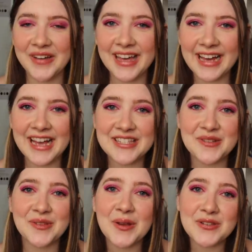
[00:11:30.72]
Okay guys,
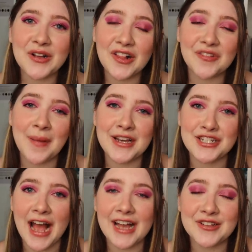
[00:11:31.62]
so those are all of my
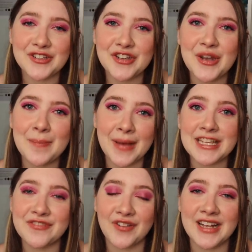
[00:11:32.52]
childhood
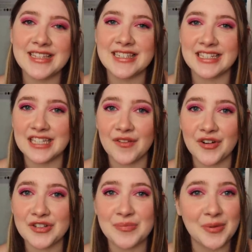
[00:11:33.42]
best friends to
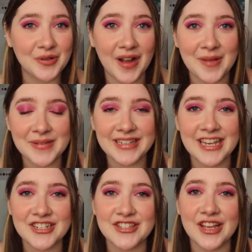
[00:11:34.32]
lovers book
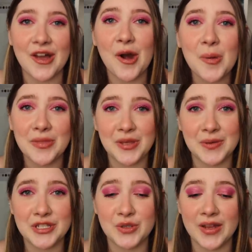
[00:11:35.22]
recommendations. I hope that you
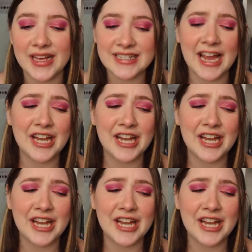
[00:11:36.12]
enjoyed it.